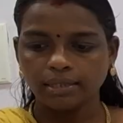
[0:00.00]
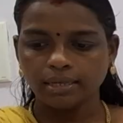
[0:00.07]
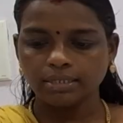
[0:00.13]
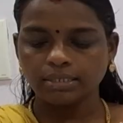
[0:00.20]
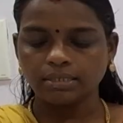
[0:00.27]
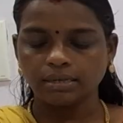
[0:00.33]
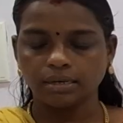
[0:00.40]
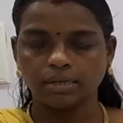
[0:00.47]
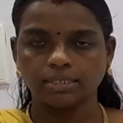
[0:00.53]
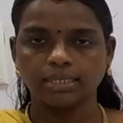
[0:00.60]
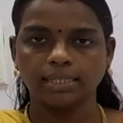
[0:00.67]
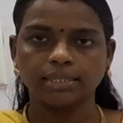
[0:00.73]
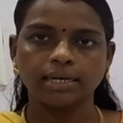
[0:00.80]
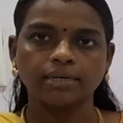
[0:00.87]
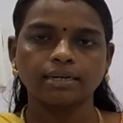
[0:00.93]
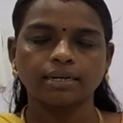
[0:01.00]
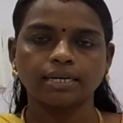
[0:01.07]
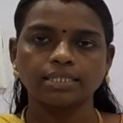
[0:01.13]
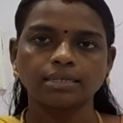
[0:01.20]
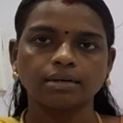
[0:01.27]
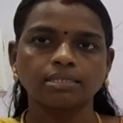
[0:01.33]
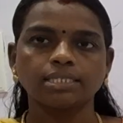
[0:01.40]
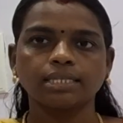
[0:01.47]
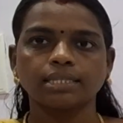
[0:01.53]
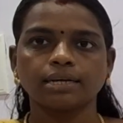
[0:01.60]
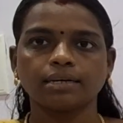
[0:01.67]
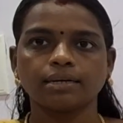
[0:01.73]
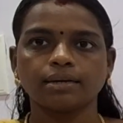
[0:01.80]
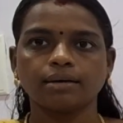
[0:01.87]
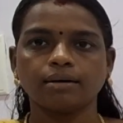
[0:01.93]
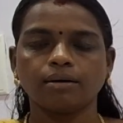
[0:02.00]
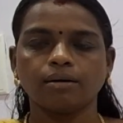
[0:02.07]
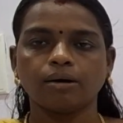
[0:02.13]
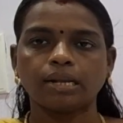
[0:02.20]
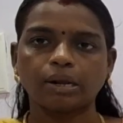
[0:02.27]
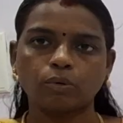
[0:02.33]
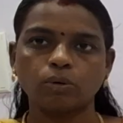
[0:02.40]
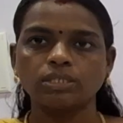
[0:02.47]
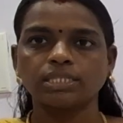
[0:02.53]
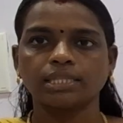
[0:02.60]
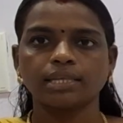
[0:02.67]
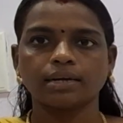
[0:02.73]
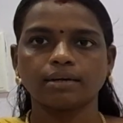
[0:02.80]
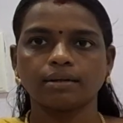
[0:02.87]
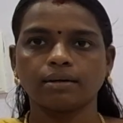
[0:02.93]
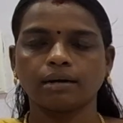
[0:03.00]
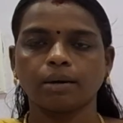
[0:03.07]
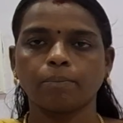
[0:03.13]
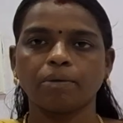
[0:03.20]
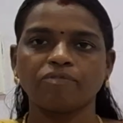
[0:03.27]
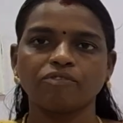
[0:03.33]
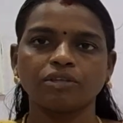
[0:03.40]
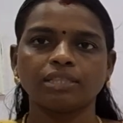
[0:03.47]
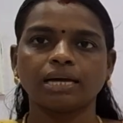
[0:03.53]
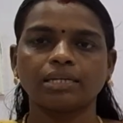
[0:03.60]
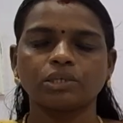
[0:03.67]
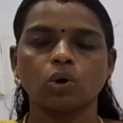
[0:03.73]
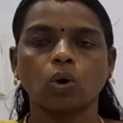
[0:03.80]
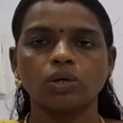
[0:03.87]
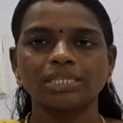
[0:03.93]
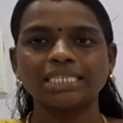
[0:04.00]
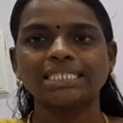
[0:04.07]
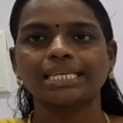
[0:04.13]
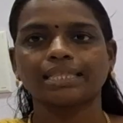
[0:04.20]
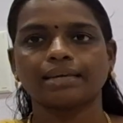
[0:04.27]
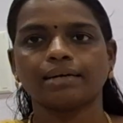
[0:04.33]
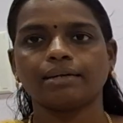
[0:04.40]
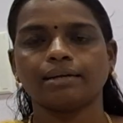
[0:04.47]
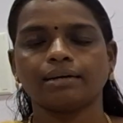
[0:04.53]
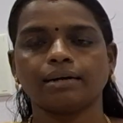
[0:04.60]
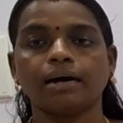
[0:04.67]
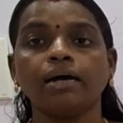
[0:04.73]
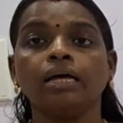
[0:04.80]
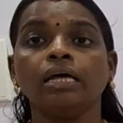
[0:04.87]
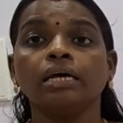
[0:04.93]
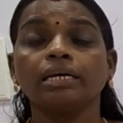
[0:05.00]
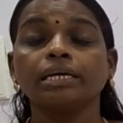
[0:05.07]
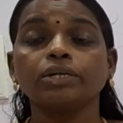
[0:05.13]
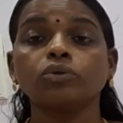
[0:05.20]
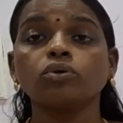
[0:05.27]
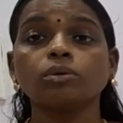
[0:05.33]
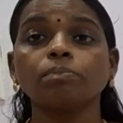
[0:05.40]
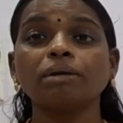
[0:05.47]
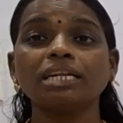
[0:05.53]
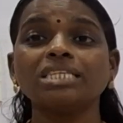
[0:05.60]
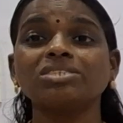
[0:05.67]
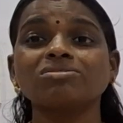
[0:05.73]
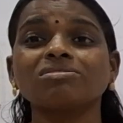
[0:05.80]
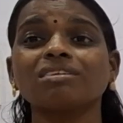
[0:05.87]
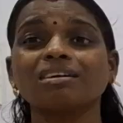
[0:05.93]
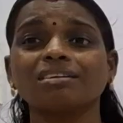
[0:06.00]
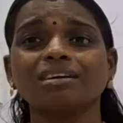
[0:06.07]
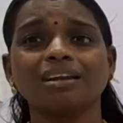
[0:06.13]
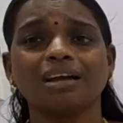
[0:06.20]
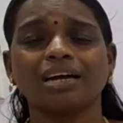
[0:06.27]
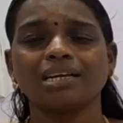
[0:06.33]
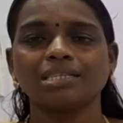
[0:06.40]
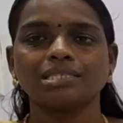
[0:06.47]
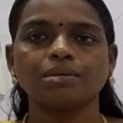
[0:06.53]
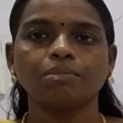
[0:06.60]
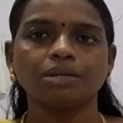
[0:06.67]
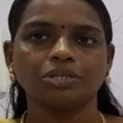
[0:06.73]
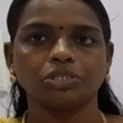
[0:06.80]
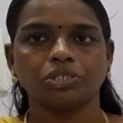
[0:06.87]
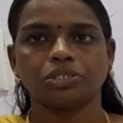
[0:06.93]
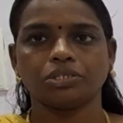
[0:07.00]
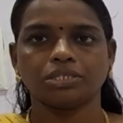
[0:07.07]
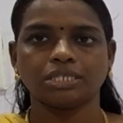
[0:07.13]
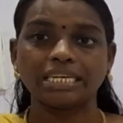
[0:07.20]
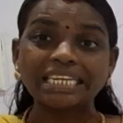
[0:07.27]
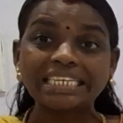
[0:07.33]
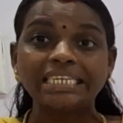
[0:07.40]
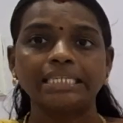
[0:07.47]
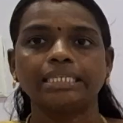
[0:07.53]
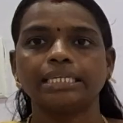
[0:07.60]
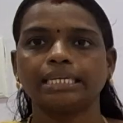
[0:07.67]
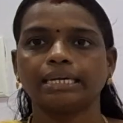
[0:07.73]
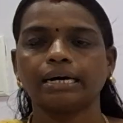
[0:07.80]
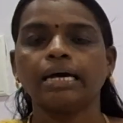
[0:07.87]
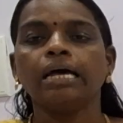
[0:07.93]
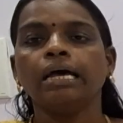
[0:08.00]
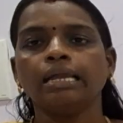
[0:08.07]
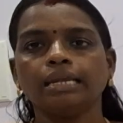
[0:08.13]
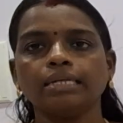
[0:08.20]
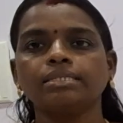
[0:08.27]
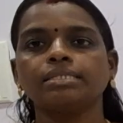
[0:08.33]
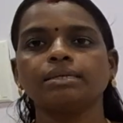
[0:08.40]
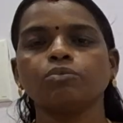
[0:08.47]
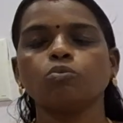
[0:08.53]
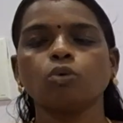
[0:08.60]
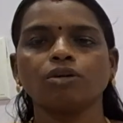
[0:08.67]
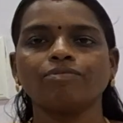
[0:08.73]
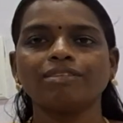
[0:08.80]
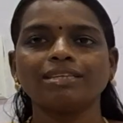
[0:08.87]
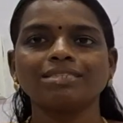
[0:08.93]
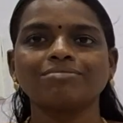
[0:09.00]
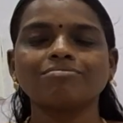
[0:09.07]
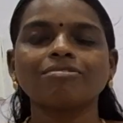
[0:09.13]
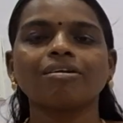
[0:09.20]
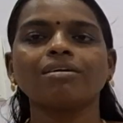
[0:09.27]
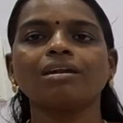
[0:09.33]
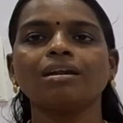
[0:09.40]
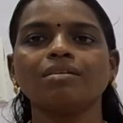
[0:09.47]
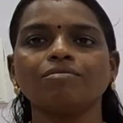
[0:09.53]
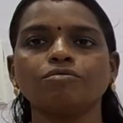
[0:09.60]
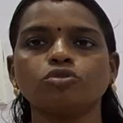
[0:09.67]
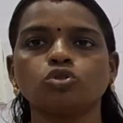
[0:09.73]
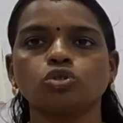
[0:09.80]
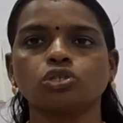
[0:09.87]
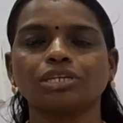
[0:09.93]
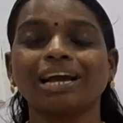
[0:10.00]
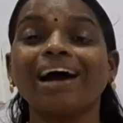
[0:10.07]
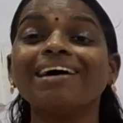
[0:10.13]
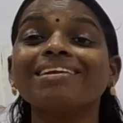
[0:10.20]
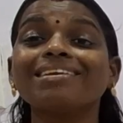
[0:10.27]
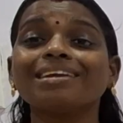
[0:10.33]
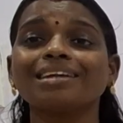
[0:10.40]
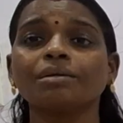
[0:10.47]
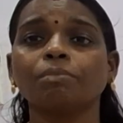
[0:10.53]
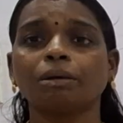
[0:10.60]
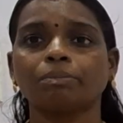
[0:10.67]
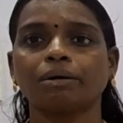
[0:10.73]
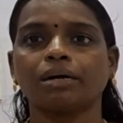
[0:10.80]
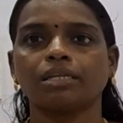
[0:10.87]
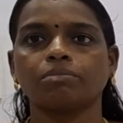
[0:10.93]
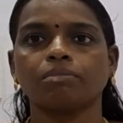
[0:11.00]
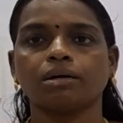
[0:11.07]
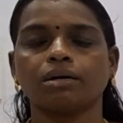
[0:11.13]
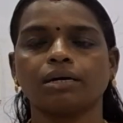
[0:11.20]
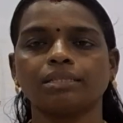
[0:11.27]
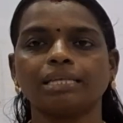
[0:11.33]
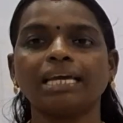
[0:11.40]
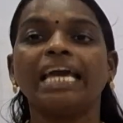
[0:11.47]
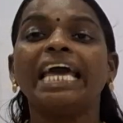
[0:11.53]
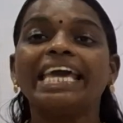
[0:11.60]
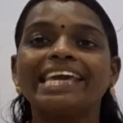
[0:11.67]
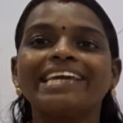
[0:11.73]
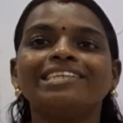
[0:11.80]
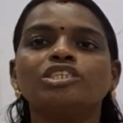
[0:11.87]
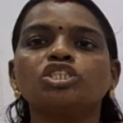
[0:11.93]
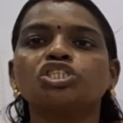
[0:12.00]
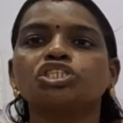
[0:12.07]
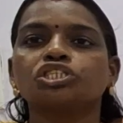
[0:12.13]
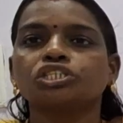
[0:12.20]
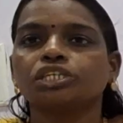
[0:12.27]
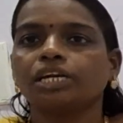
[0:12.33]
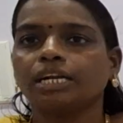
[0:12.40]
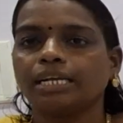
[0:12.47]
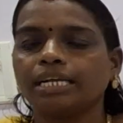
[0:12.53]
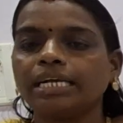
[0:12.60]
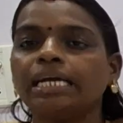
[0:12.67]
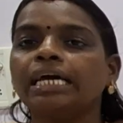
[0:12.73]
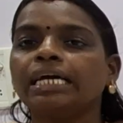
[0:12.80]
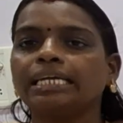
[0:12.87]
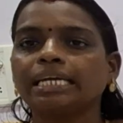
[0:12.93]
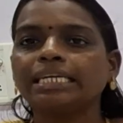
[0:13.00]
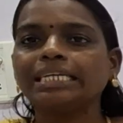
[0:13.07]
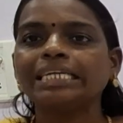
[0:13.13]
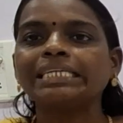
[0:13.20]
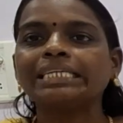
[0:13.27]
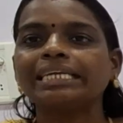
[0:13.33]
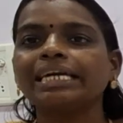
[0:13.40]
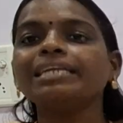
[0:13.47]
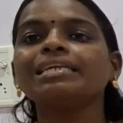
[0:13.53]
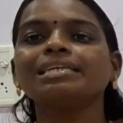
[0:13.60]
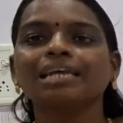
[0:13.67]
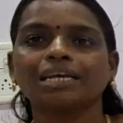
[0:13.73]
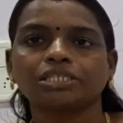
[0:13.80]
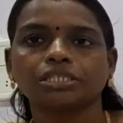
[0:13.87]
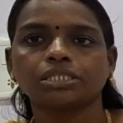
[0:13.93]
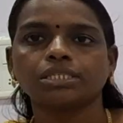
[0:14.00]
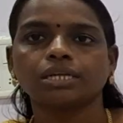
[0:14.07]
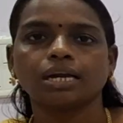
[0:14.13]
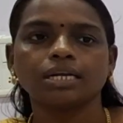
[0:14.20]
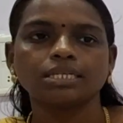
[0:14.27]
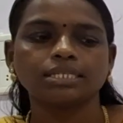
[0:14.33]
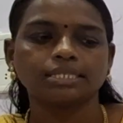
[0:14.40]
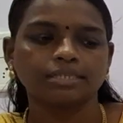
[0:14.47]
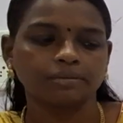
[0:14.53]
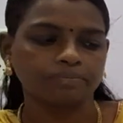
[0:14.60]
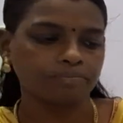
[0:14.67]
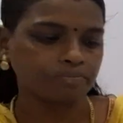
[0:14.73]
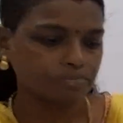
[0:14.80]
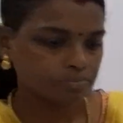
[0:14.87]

the Satyagraha, Salt Satyagraha or Rowlatt Satyagraha, before that, all this Satyagraha, he took many struggle against the Britishers in India. Let's see what are the struggle which carried by Mahatma Gandhi initially in Indian nationalism.